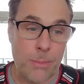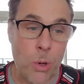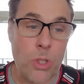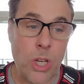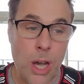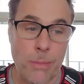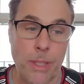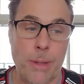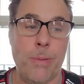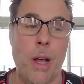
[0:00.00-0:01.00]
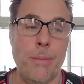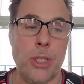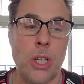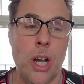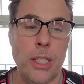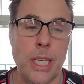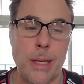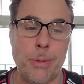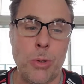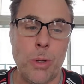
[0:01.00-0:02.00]
Most commonly, the problem is
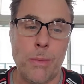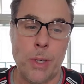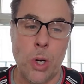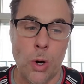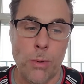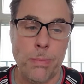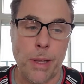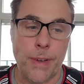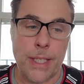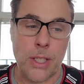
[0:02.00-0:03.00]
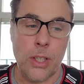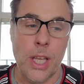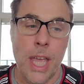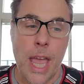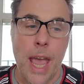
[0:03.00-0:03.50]
contact between a normal blood vessel